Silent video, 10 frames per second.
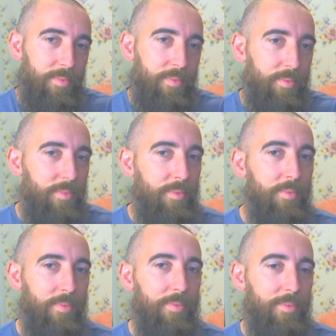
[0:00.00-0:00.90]

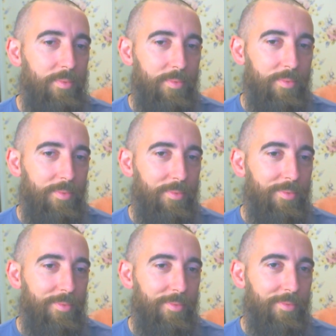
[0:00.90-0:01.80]

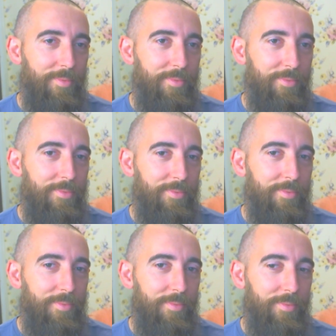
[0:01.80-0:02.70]

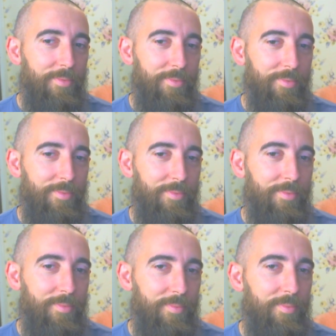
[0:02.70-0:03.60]

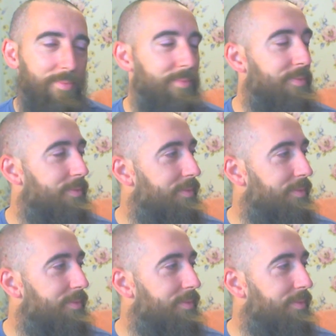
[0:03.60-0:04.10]
[no speech]